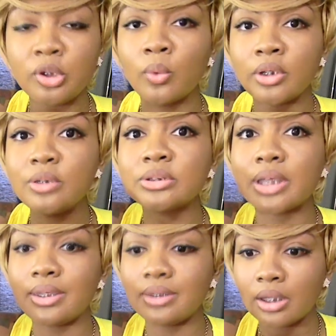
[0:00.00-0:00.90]
you want to use
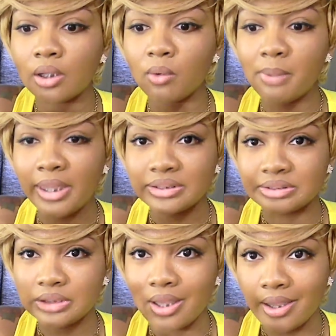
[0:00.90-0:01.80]
a yellow
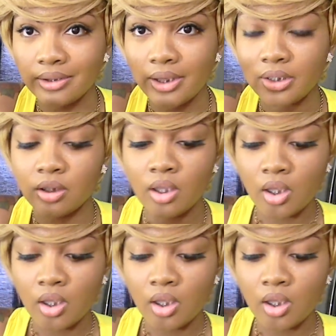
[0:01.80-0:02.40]
based highlight.